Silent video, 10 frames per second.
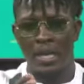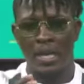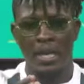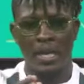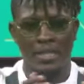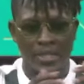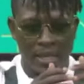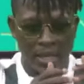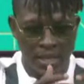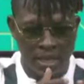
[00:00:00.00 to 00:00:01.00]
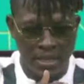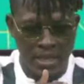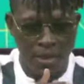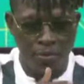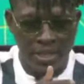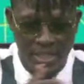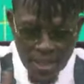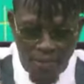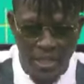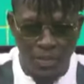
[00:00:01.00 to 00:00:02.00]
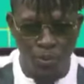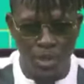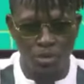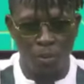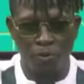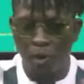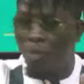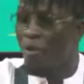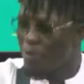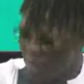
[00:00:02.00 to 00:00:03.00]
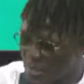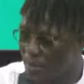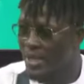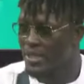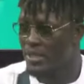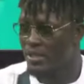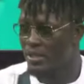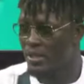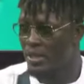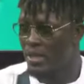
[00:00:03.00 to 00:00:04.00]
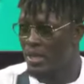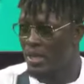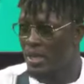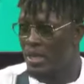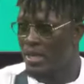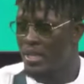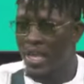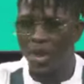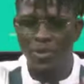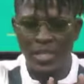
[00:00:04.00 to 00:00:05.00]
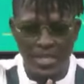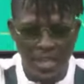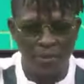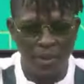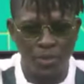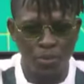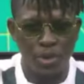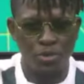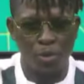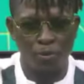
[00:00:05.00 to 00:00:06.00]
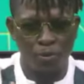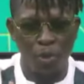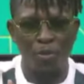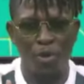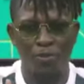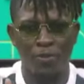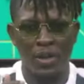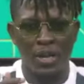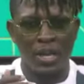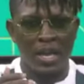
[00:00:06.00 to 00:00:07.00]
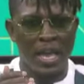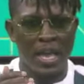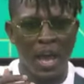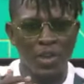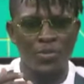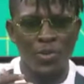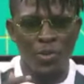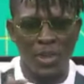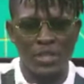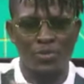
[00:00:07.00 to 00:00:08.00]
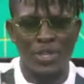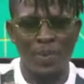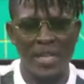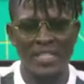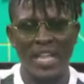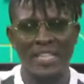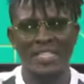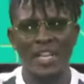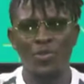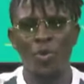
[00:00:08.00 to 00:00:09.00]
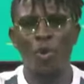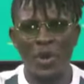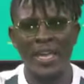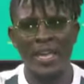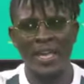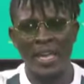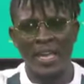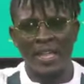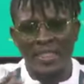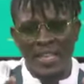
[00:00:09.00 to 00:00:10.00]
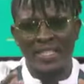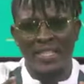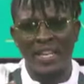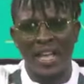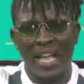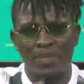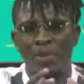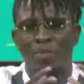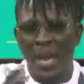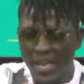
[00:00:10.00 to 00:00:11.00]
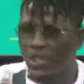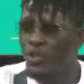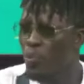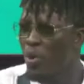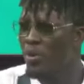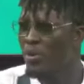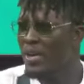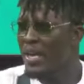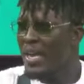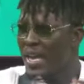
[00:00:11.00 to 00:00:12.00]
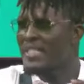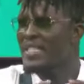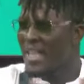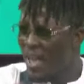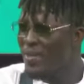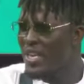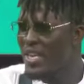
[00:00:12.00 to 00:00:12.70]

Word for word: They receive it with some form of respect. Yeah. They receive it with some form of, how do we call it, respect, that they know, okay, this thing has been packaged well. It is heavy.